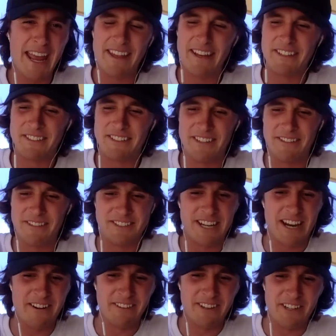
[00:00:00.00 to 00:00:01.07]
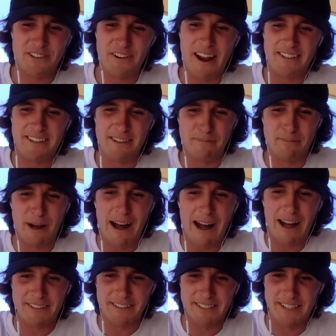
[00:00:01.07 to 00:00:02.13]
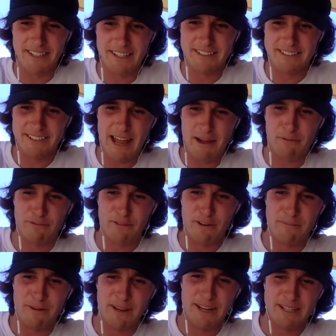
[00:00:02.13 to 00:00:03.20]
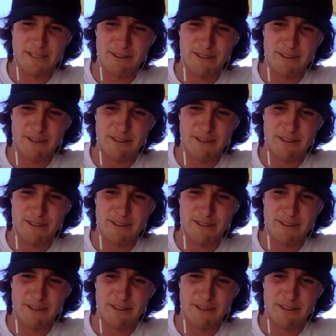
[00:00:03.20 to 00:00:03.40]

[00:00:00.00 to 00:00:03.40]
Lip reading: then it was generally straight to the bar to have a few beers with